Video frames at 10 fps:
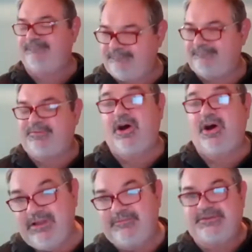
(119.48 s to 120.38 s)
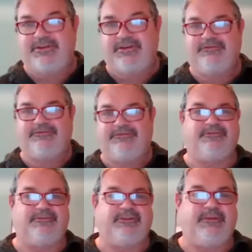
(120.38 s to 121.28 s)
problems, you know,
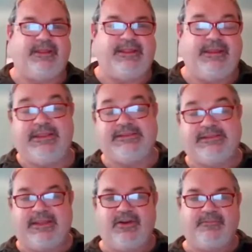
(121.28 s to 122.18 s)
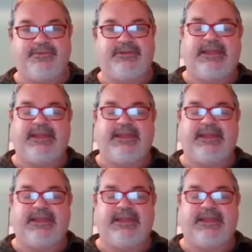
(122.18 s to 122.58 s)
for the pandemics. I hope the next